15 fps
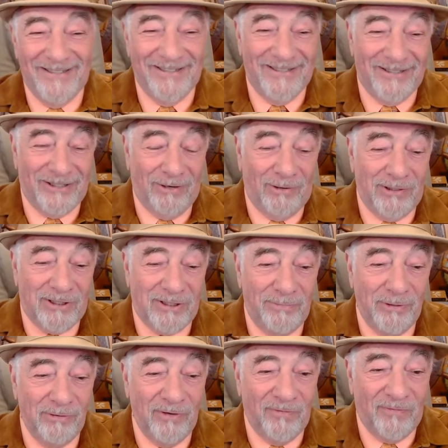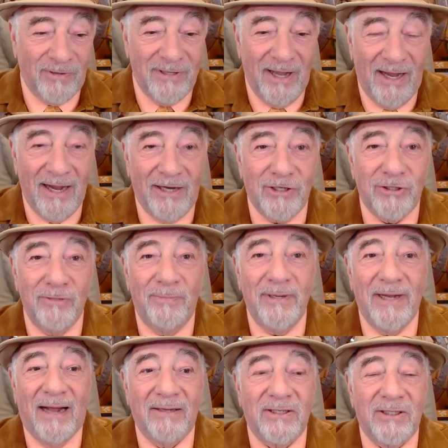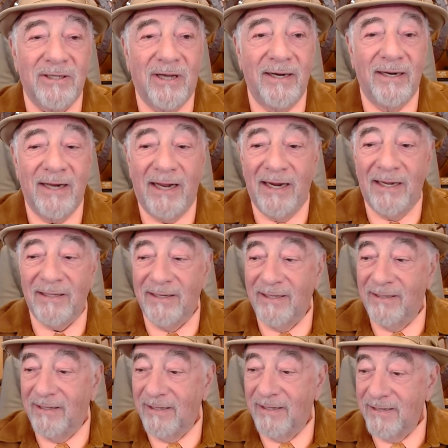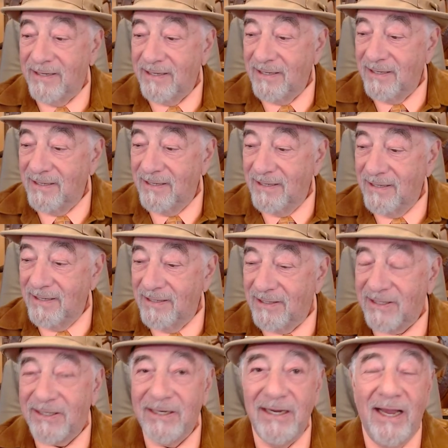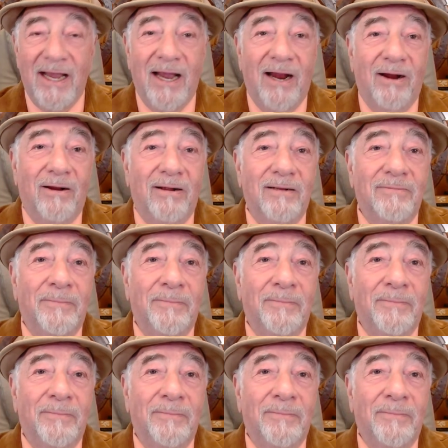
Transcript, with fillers: So it's a beautiful day. I should be outside inhaling the sea air,